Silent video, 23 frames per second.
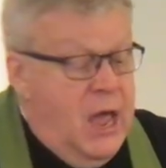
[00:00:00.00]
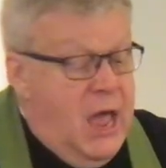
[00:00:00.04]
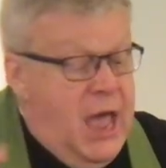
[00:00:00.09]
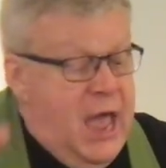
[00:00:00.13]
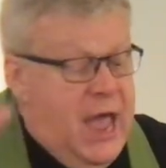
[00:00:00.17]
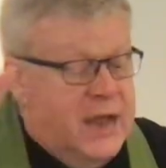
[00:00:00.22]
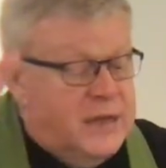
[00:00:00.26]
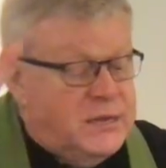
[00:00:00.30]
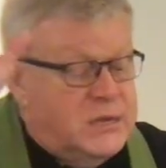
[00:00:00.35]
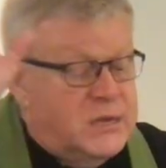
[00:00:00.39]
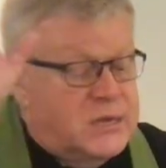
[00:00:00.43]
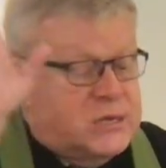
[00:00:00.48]

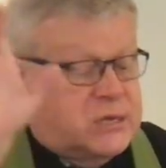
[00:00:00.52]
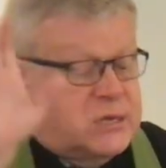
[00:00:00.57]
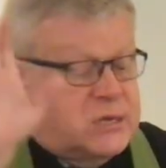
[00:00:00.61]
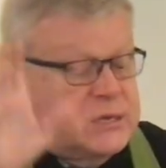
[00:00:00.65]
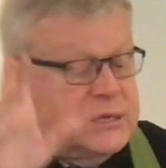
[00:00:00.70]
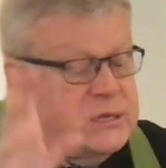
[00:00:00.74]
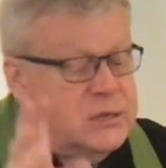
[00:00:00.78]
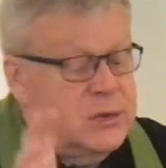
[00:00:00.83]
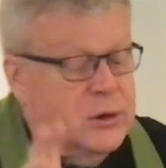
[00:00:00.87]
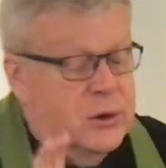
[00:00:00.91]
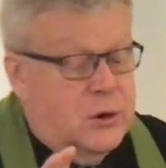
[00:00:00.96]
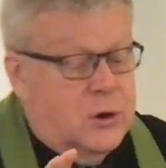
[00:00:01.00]
and
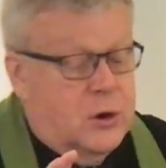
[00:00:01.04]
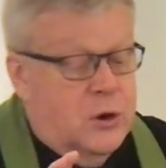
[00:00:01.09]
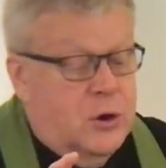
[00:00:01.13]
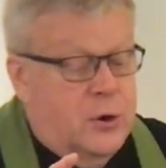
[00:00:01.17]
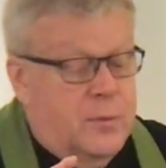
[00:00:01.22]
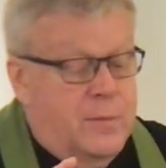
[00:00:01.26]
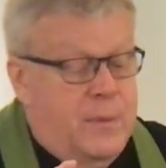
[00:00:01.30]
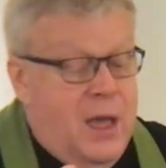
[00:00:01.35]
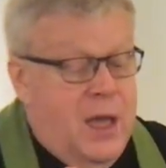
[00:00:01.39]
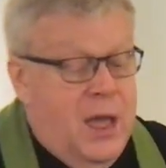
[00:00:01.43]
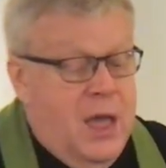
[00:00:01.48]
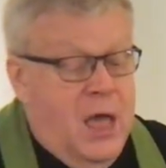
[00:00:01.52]

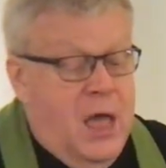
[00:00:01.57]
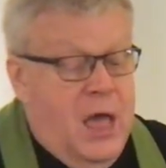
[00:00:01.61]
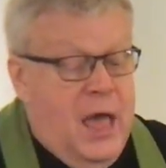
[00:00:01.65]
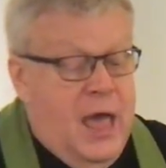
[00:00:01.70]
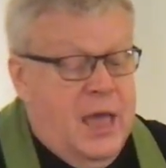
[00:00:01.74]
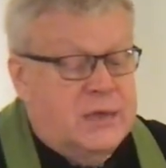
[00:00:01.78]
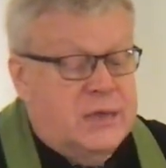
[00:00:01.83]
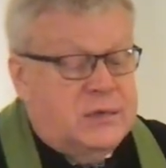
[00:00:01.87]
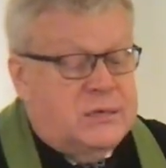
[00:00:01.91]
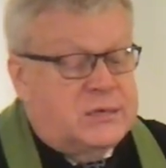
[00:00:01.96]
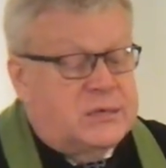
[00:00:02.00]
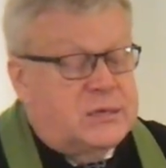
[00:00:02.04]
disturb
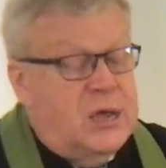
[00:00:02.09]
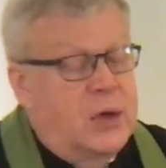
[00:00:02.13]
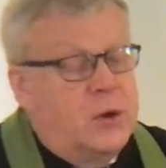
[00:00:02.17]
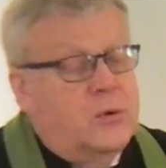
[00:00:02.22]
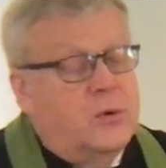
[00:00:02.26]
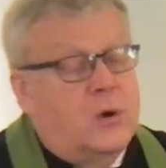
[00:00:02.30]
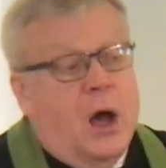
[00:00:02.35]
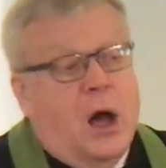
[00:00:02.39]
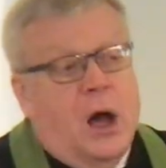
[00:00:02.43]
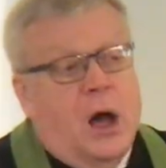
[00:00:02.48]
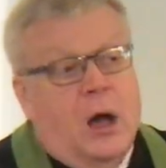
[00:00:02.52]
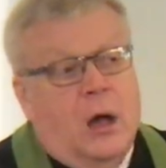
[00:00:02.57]
a so
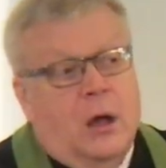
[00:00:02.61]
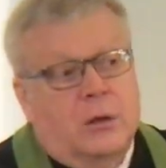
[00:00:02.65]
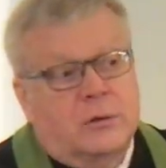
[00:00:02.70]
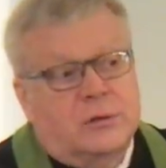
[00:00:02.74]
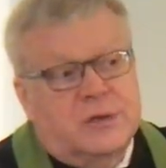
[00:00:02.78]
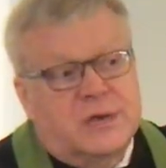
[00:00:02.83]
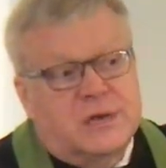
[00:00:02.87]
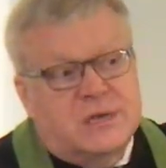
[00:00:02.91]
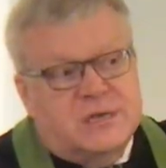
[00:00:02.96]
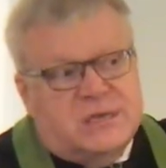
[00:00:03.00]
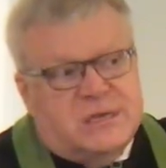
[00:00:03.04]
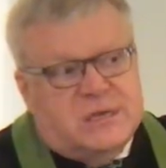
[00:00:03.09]

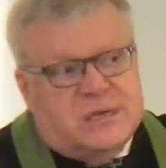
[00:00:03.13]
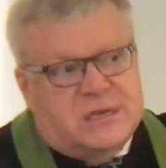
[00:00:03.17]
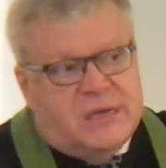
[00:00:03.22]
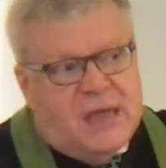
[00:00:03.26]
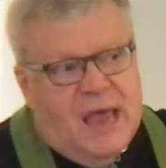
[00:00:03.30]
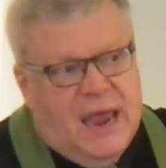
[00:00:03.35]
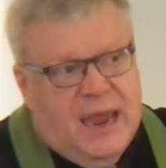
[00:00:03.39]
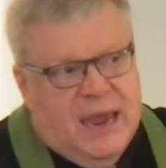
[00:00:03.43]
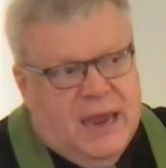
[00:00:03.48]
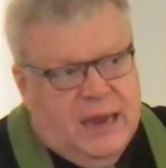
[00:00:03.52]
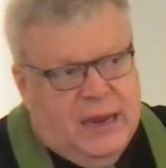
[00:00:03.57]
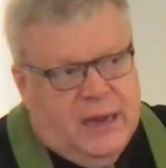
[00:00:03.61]
called
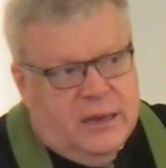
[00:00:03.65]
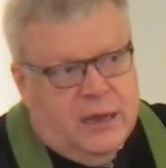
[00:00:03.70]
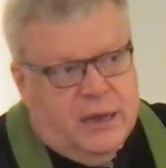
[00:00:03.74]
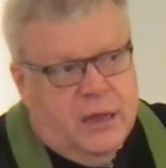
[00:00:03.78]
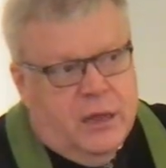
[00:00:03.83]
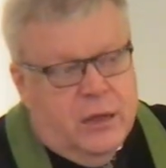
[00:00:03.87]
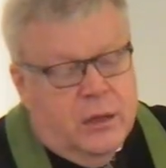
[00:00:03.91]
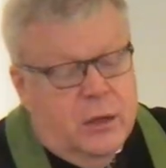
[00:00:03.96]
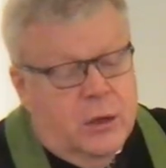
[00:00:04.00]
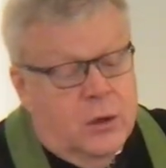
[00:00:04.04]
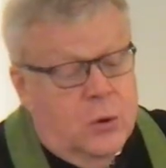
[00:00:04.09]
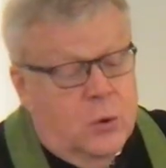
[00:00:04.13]
sane
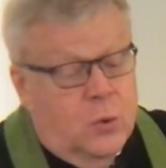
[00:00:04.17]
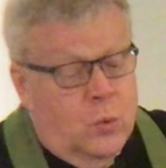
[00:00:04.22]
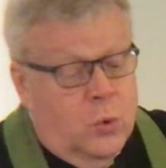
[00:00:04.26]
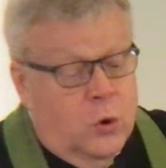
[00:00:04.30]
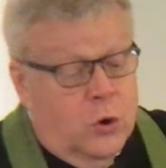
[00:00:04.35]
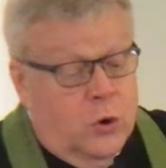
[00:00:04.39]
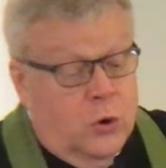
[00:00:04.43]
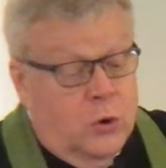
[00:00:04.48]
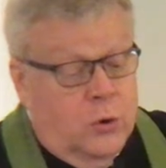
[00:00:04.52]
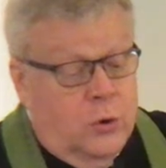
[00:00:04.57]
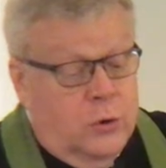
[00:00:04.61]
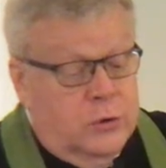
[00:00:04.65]

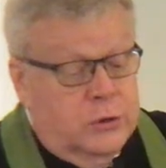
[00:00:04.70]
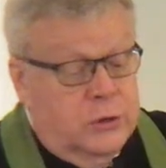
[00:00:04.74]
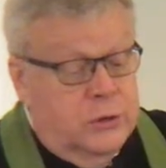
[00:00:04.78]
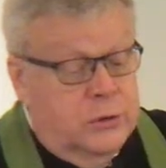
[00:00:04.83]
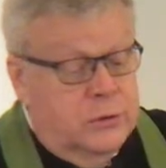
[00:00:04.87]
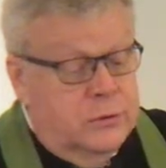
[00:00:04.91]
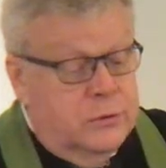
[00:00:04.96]
world.